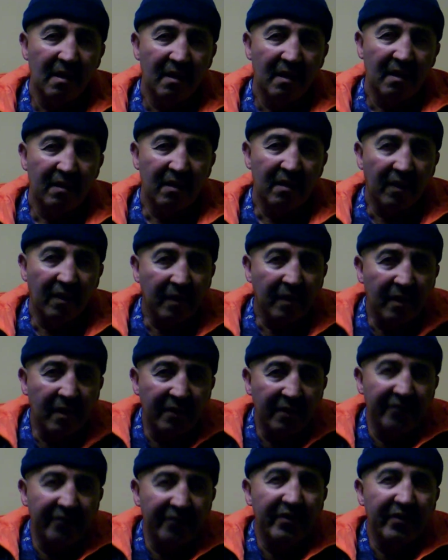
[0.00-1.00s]
they're
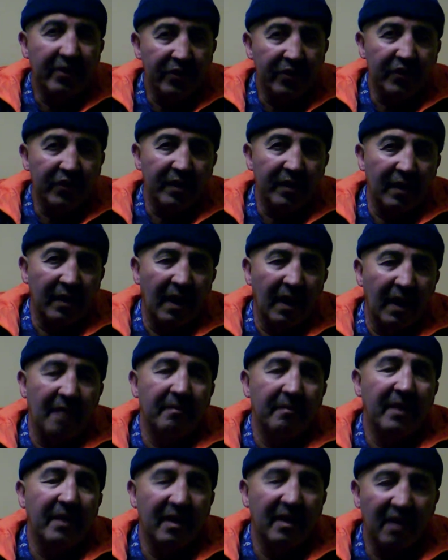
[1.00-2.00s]
converging and
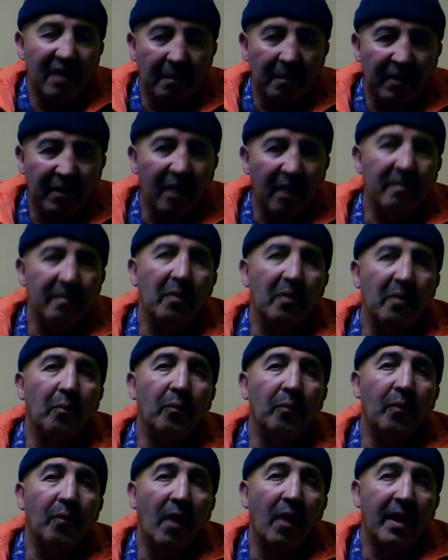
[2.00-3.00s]
they're becoming
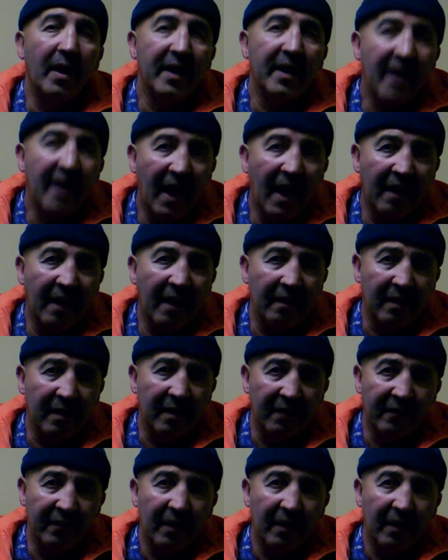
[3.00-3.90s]
one narrative.